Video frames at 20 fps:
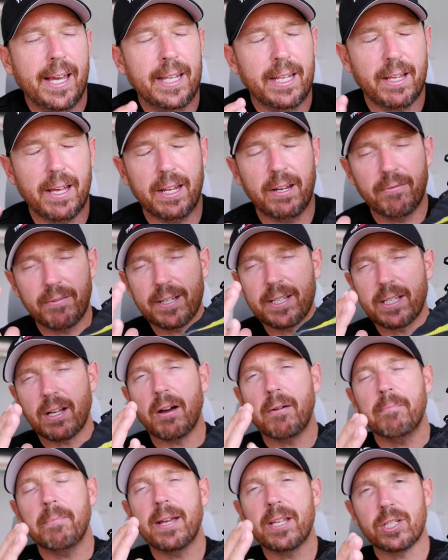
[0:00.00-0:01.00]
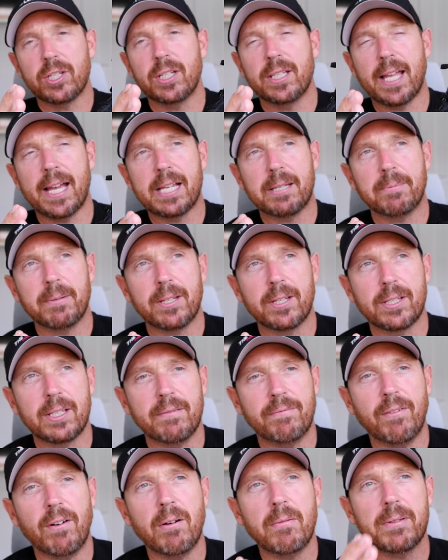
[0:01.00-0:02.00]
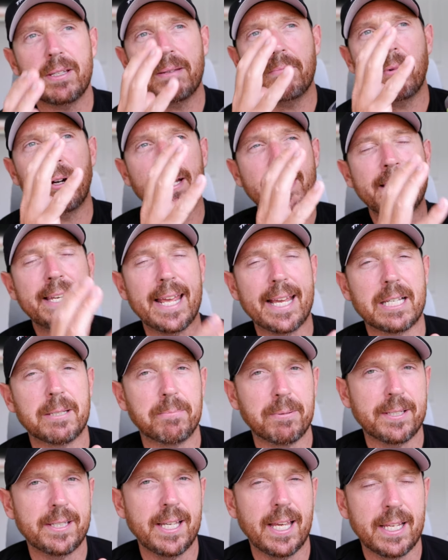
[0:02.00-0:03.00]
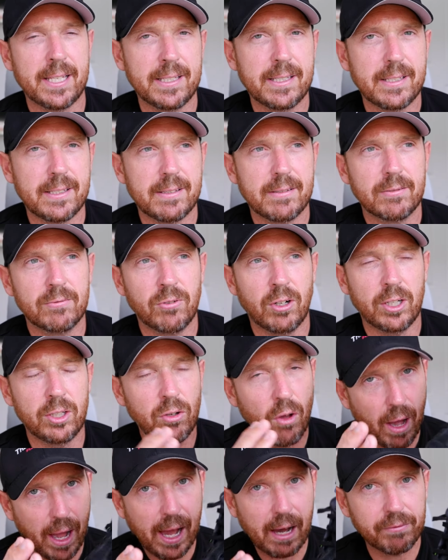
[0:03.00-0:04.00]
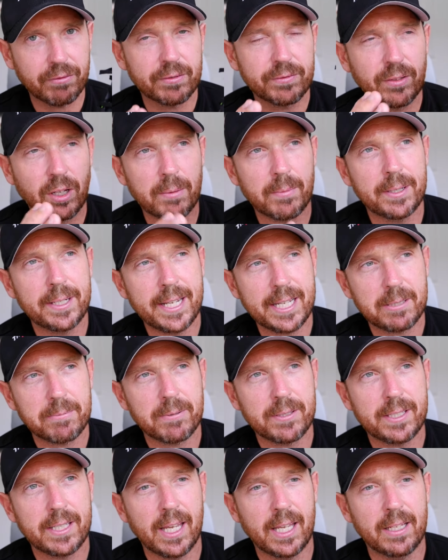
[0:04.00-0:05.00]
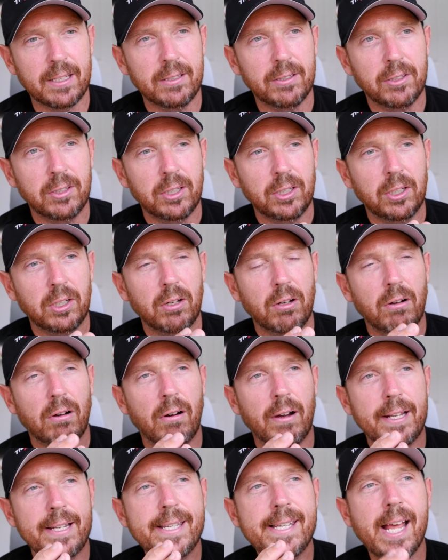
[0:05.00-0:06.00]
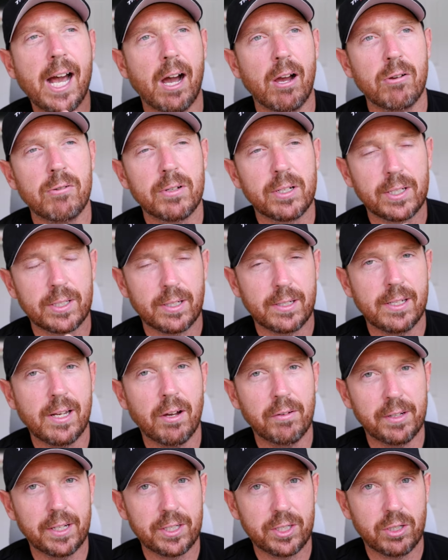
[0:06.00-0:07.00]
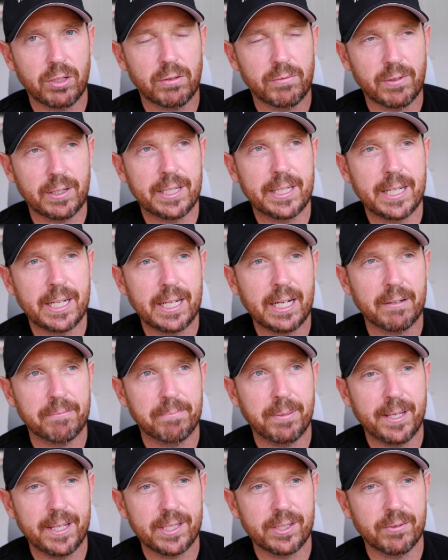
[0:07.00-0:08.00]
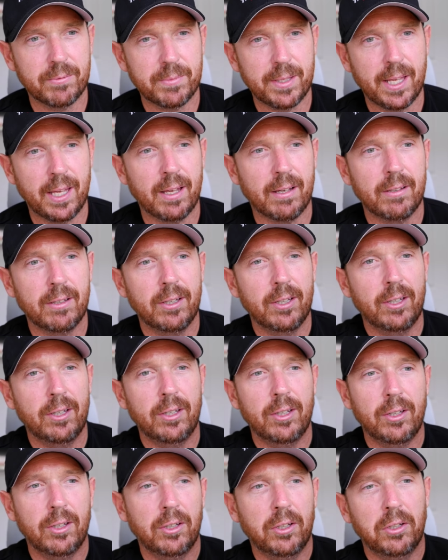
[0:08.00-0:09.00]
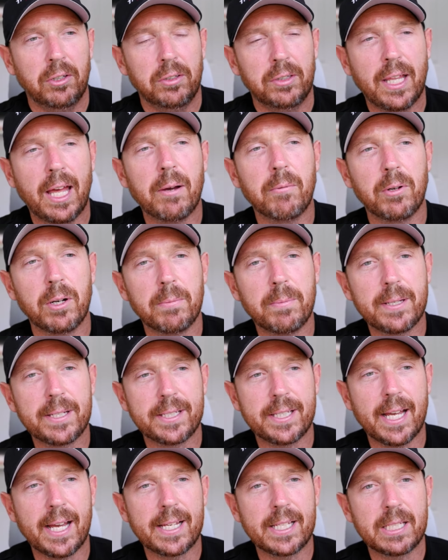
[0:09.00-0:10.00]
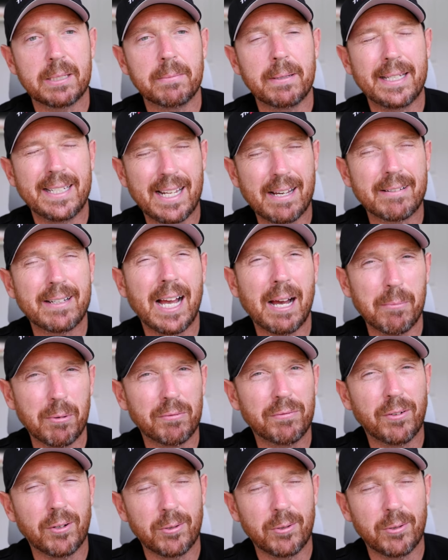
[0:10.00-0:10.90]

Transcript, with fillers: And the reason I mention that is because if I was in my Next%, right, not Alphafly, my Next%, I know, because I know that shoe, I've run in enough pairs of them now, that would have been saying to me, no, come on,